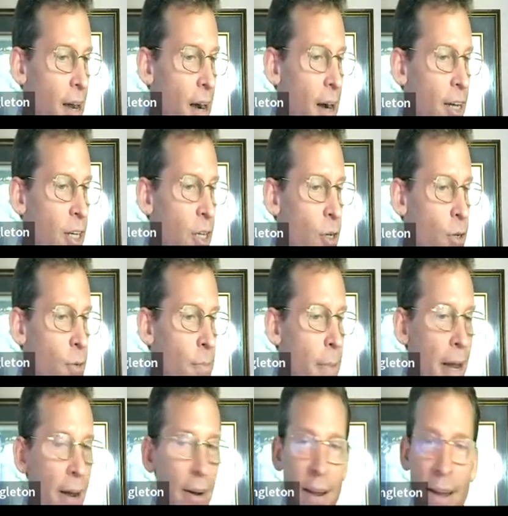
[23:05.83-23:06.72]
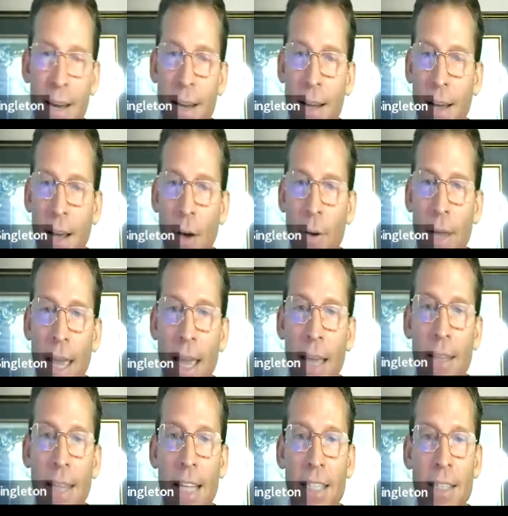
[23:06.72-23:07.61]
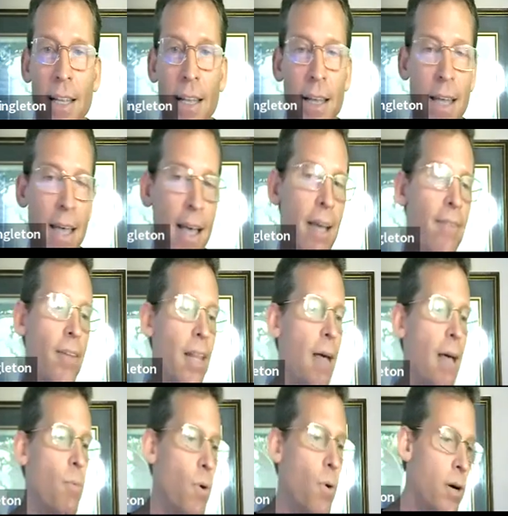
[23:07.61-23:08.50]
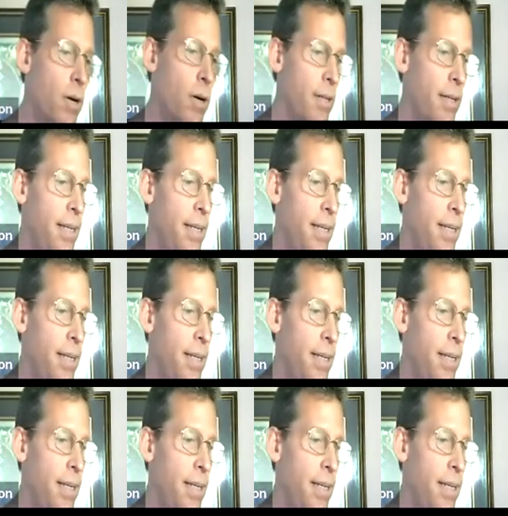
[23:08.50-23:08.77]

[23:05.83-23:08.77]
Are you married? Okay, that's a heck of a lot more.